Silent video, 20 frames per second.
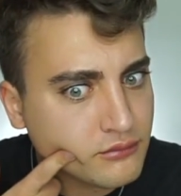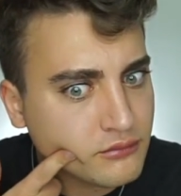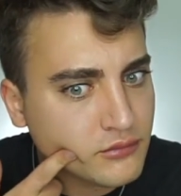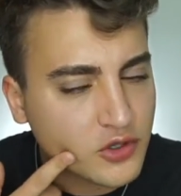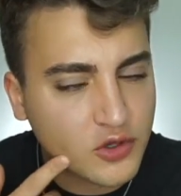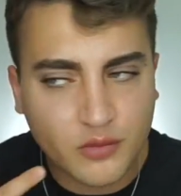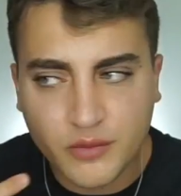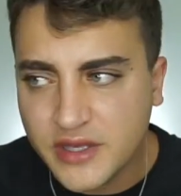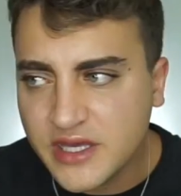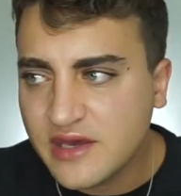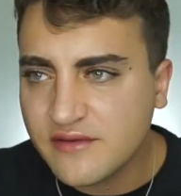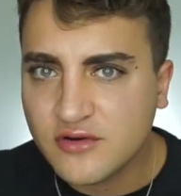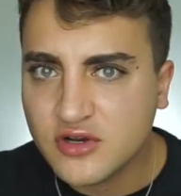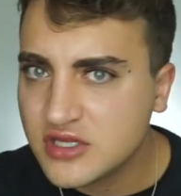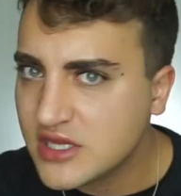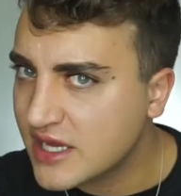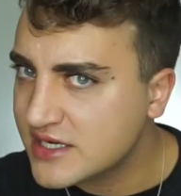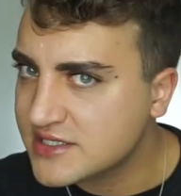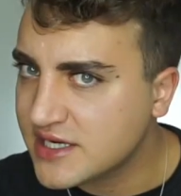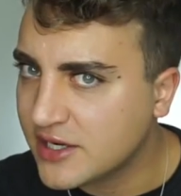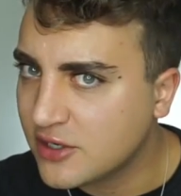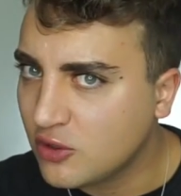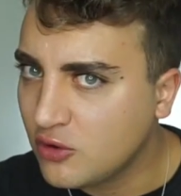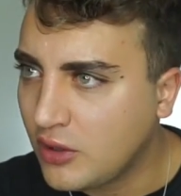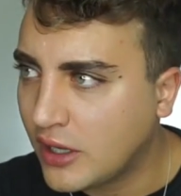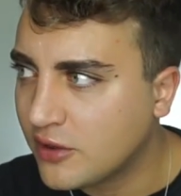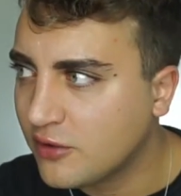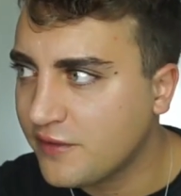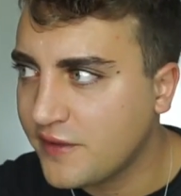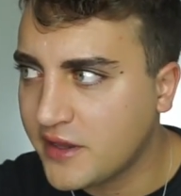can we give her that title?
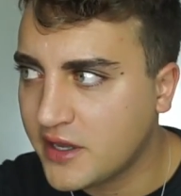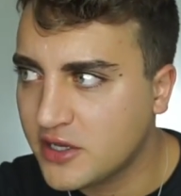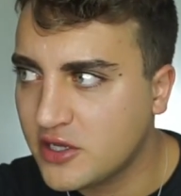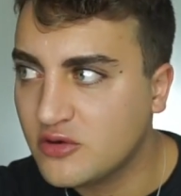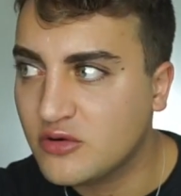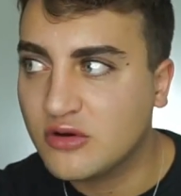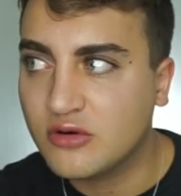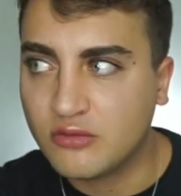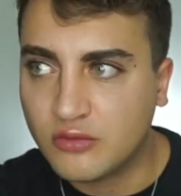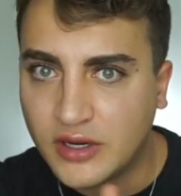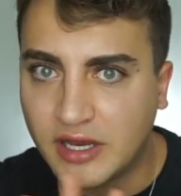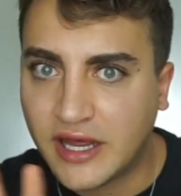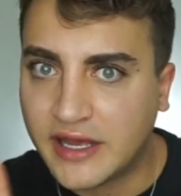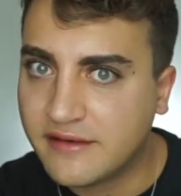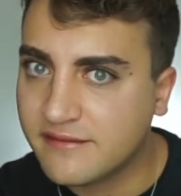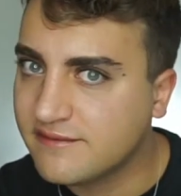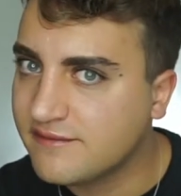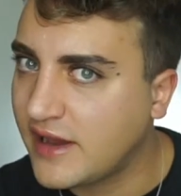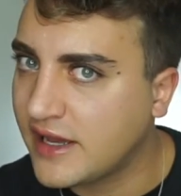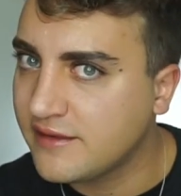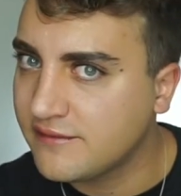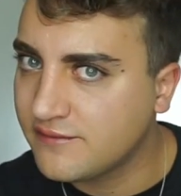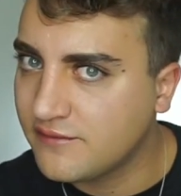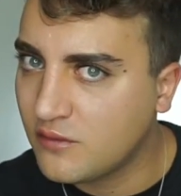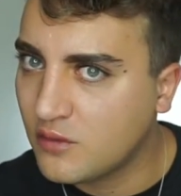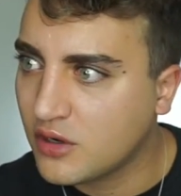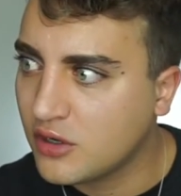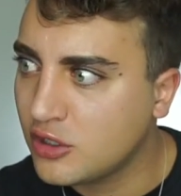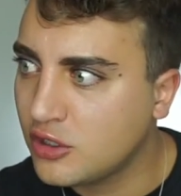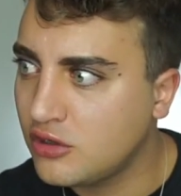I don't think anyone would like fight
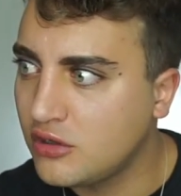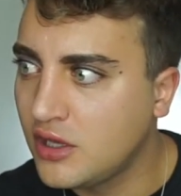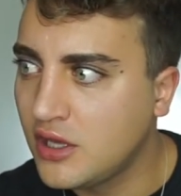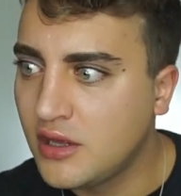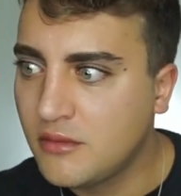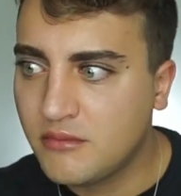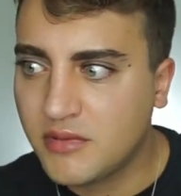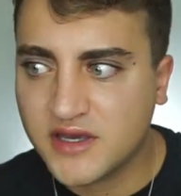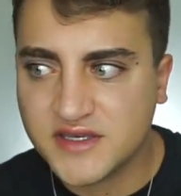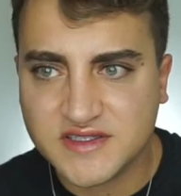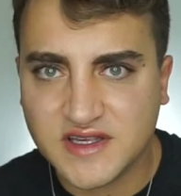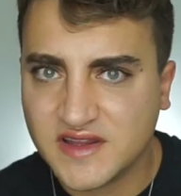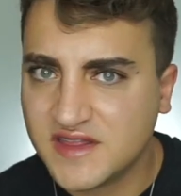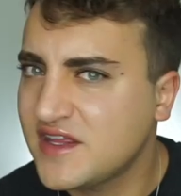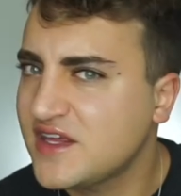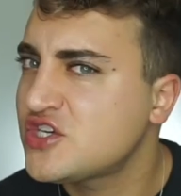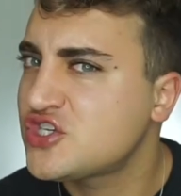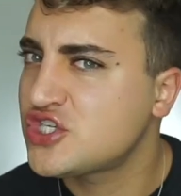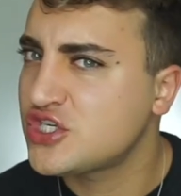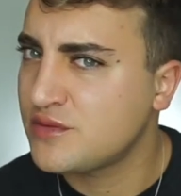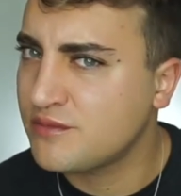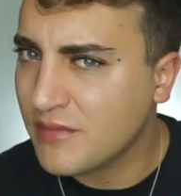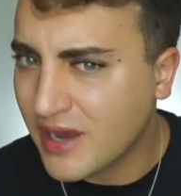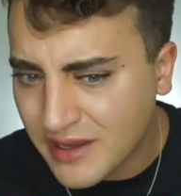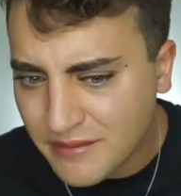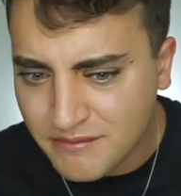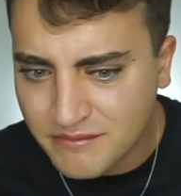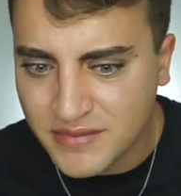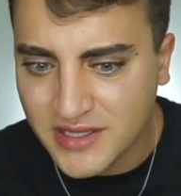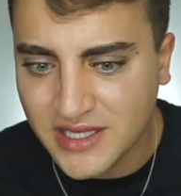for it because I think she
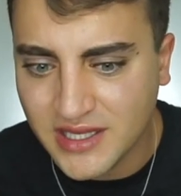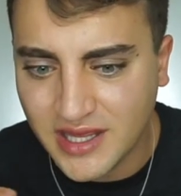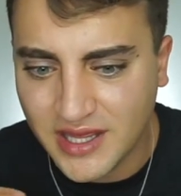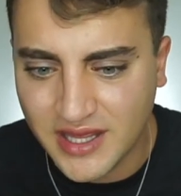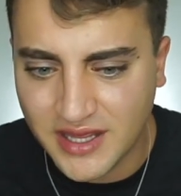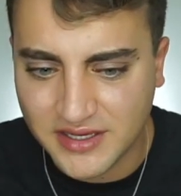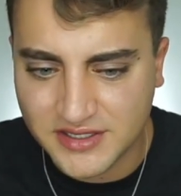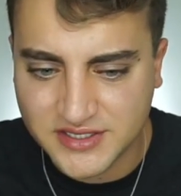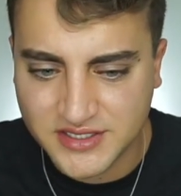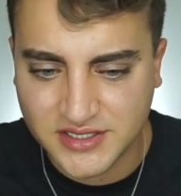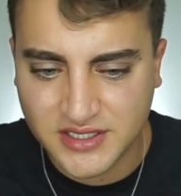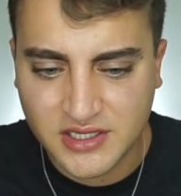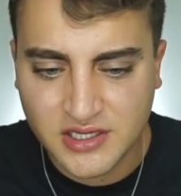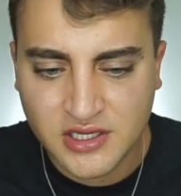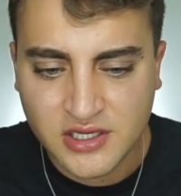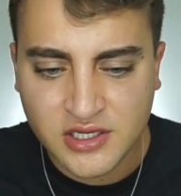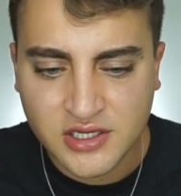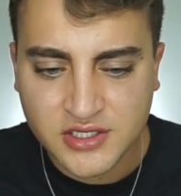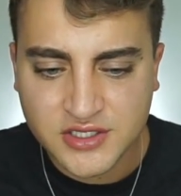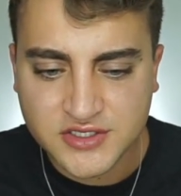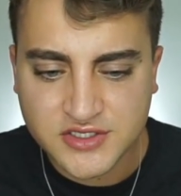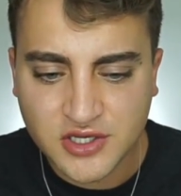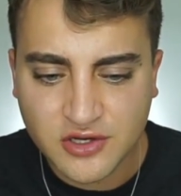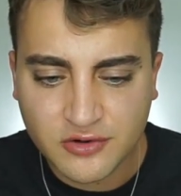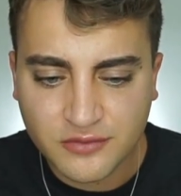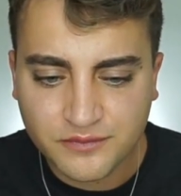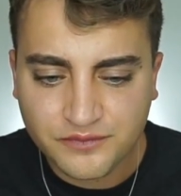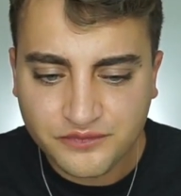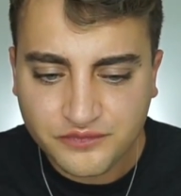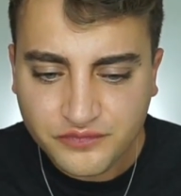might be it.
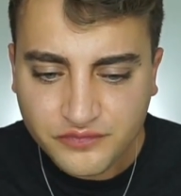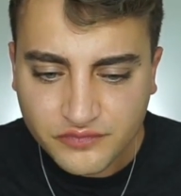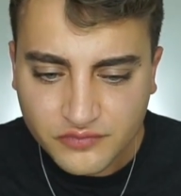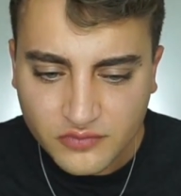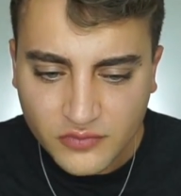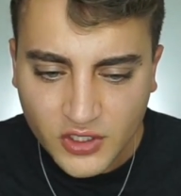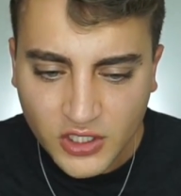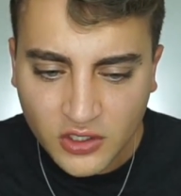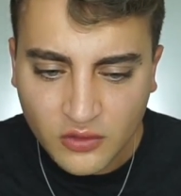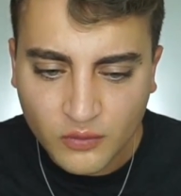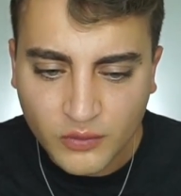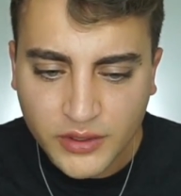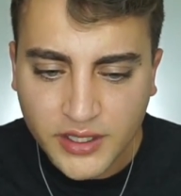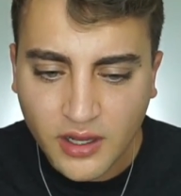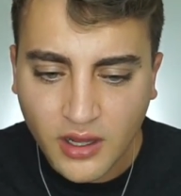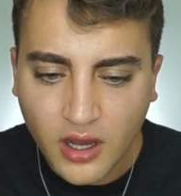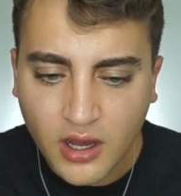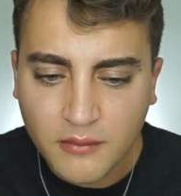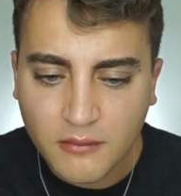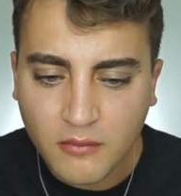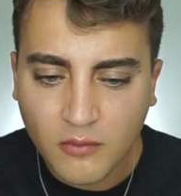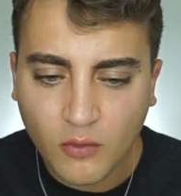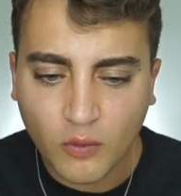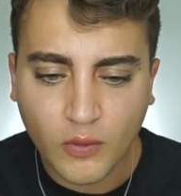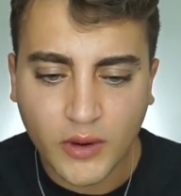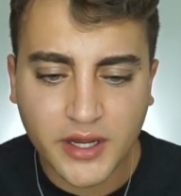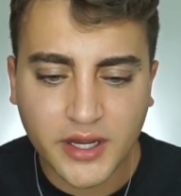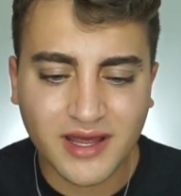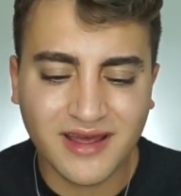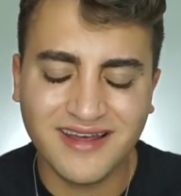So when um
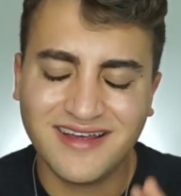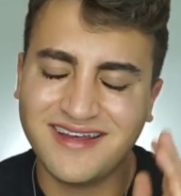when